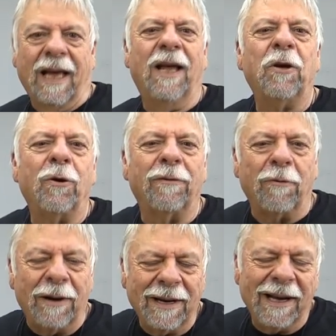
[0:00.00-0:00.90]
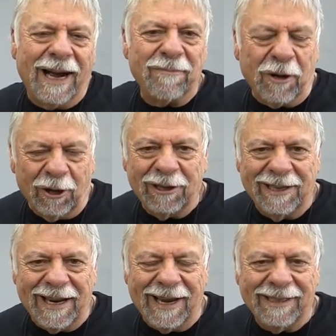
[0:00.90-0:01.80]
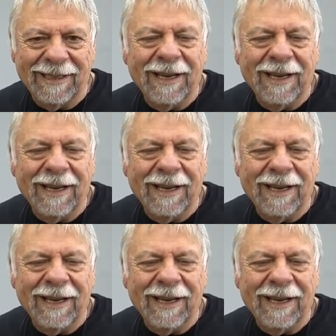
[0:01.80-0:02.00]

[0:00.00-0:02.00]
Hello, everyone. I'm Colin Knecht.